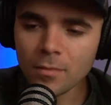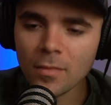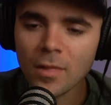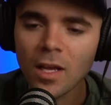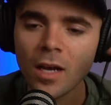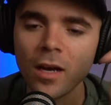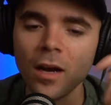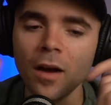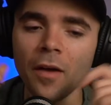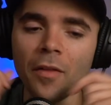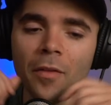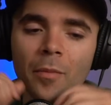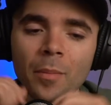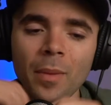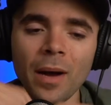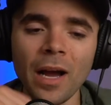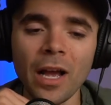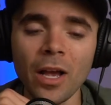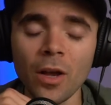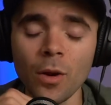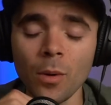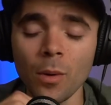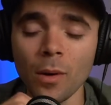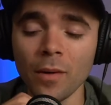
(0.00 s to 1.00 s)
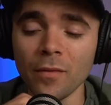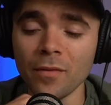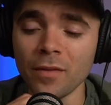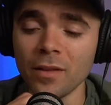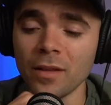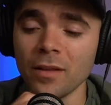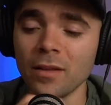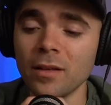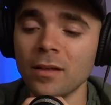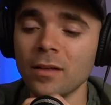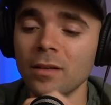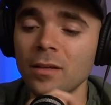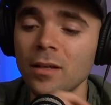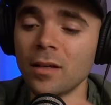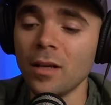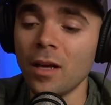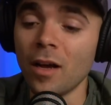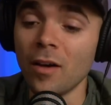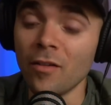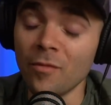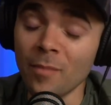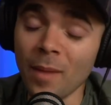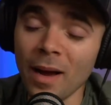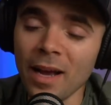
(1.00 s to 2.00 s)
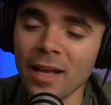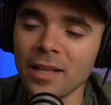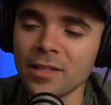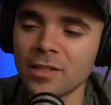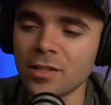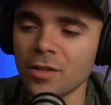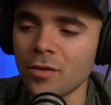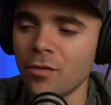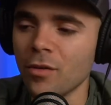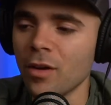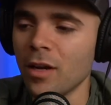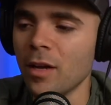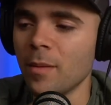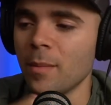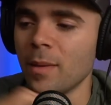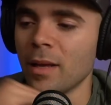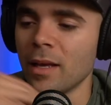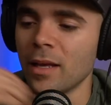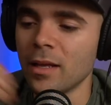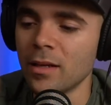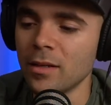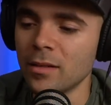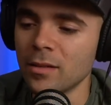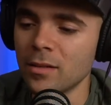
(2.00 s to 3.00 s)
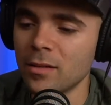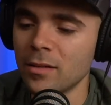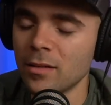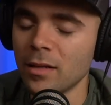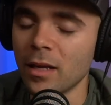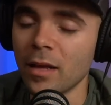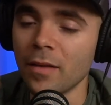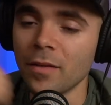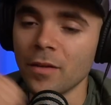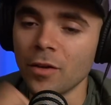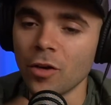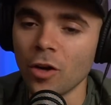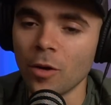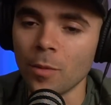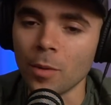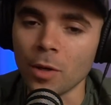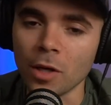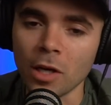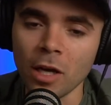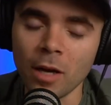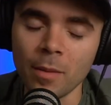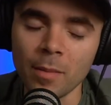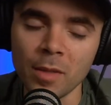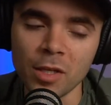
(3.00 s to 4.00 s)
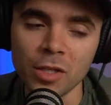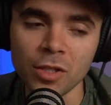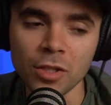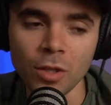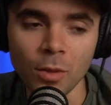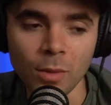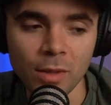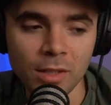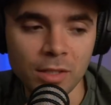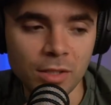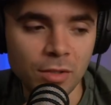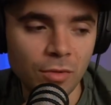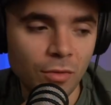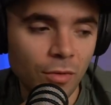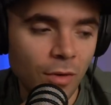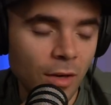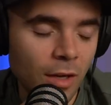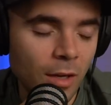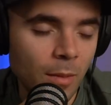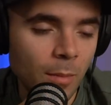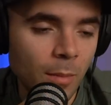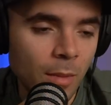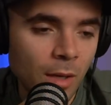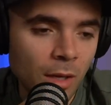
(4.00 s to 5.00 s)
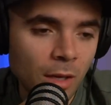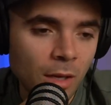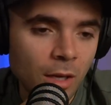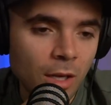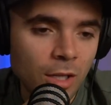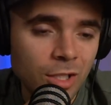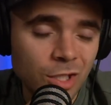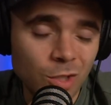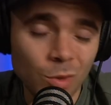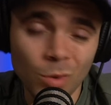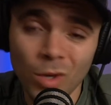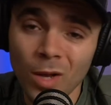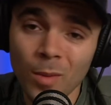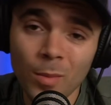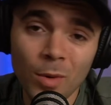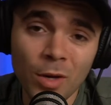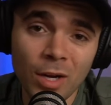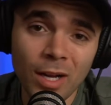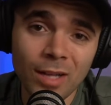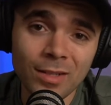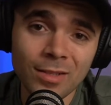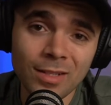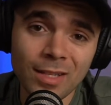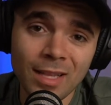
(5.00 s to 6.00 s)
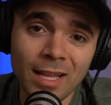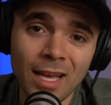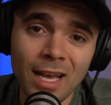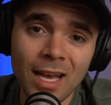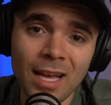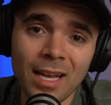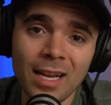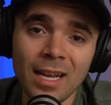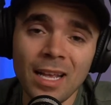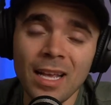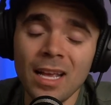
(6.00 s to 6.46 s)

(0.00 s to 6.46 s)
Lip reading: the bio of my Instagram and the Yardbar Comedy Show Instagram. So come on out to that.